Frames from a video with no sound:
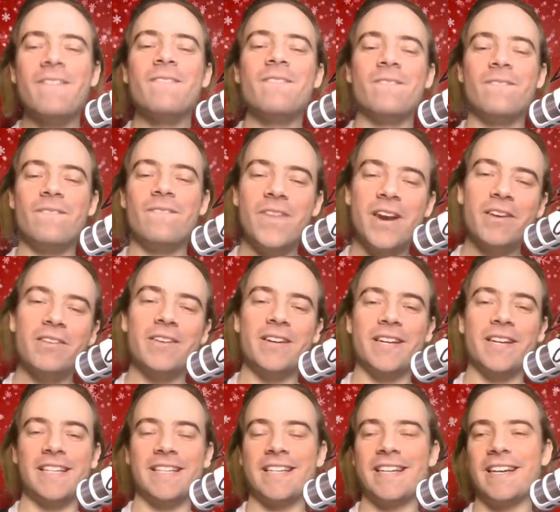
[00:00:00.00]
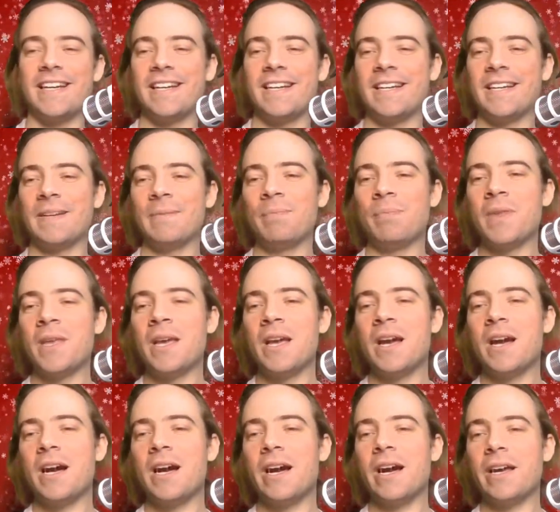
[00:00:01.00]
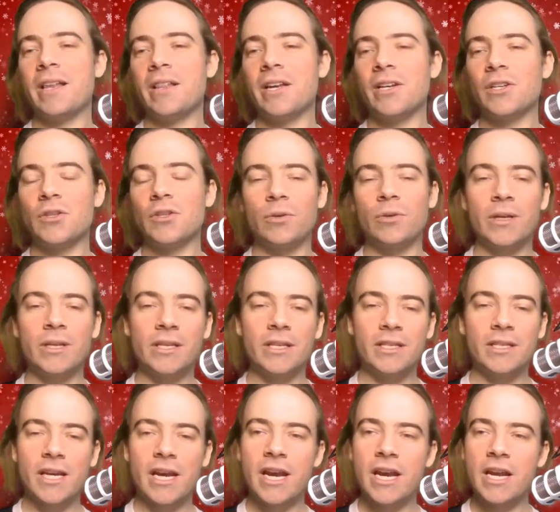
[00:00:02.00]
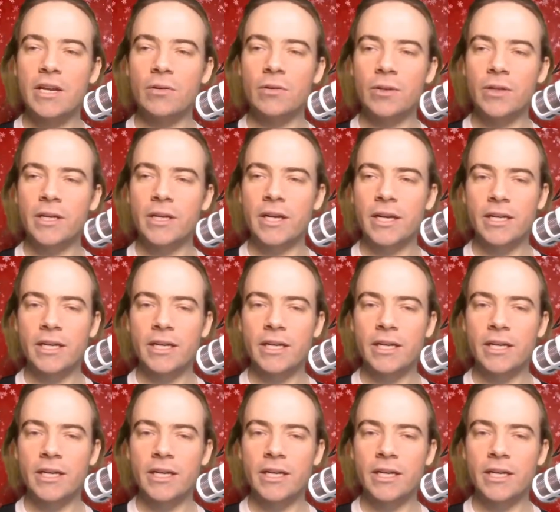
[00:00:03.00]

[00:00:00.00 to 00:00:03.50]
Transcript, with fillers: Very exciting. I like doing these annually.